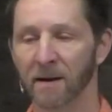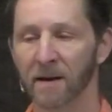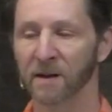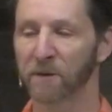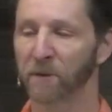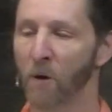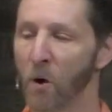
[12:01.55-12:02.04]

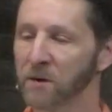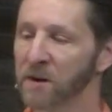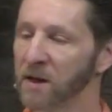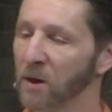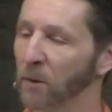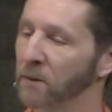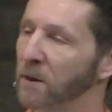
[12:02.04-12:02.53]
That's false
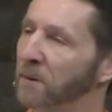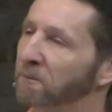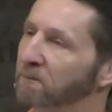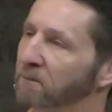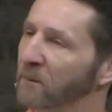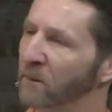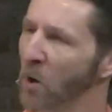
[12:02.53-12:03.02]
guilt.
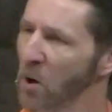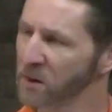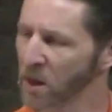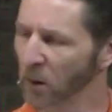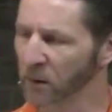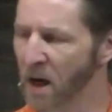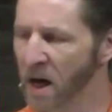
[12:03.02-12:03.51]
False
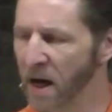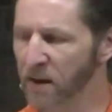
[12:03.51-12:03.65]
guilt.